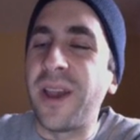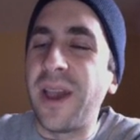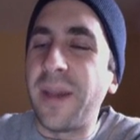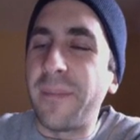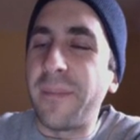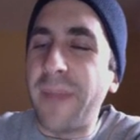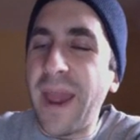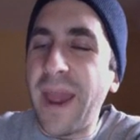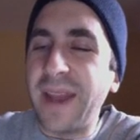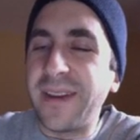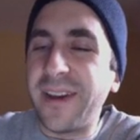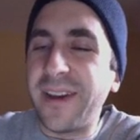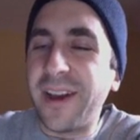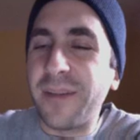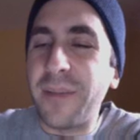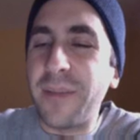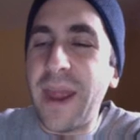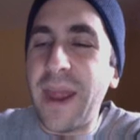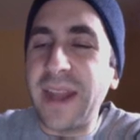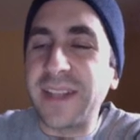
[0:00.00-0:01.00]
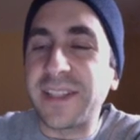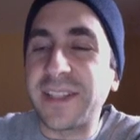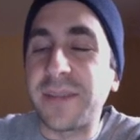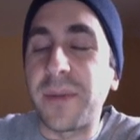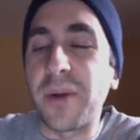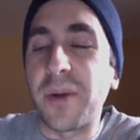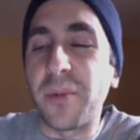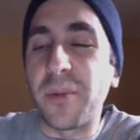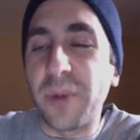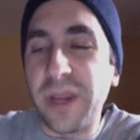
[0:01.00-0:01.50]
Mad Dog Mattis, a
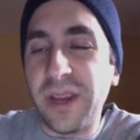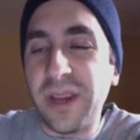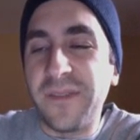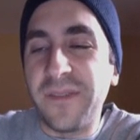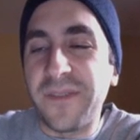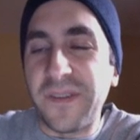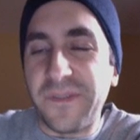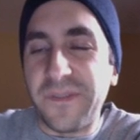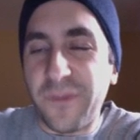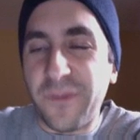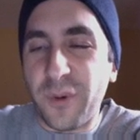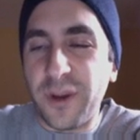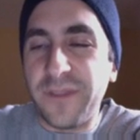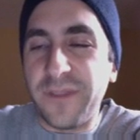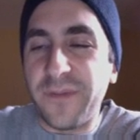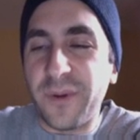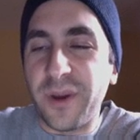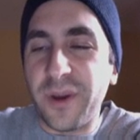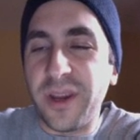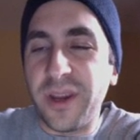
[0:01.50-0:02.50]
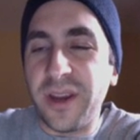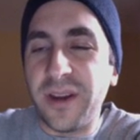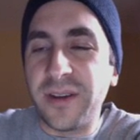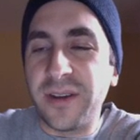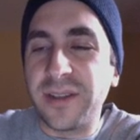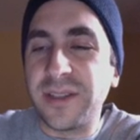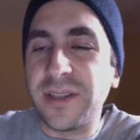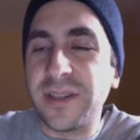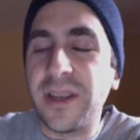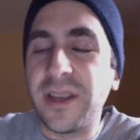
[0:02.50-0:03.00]
Marine for 44
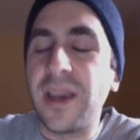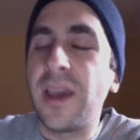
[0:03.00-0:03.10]
years.